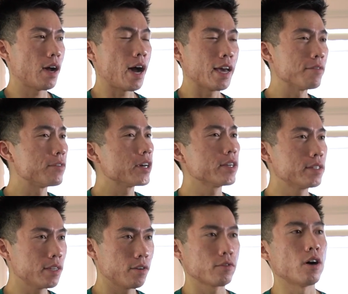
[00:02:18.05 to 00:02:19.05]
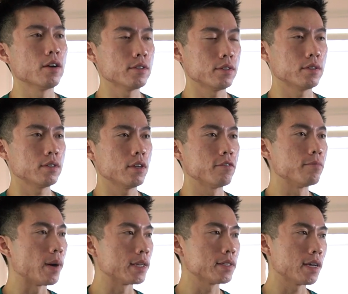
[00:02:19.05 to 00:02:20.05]
I am very self conscious of
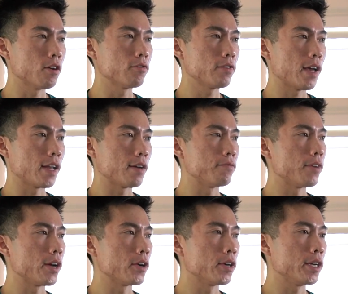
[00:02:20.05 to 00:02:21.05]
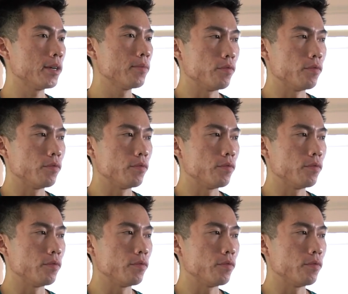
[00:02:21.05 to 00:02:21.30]
myself and I'm very